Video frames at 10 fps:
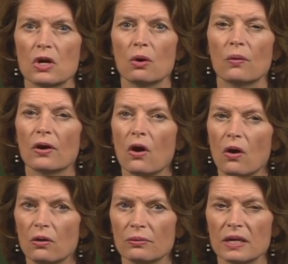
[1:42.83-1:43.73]
we're
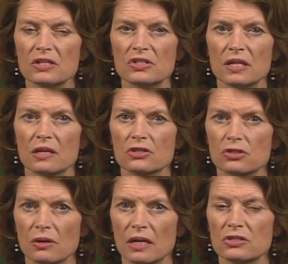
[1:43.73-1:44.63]
already seeing
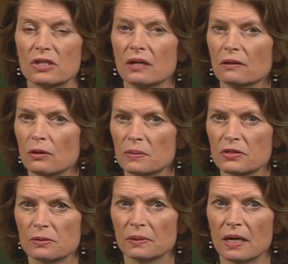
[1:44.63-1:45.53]
strains in global
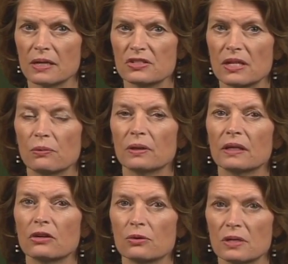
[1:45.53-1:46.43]
supplies that will
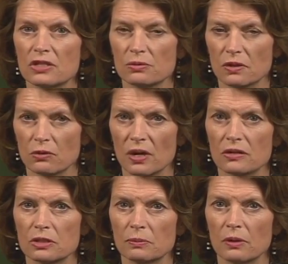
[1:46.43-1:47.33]
increase with greater
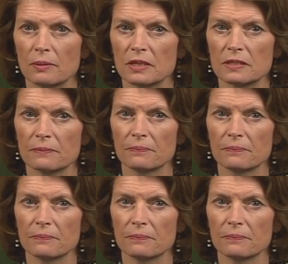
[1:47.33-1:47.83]
deployment.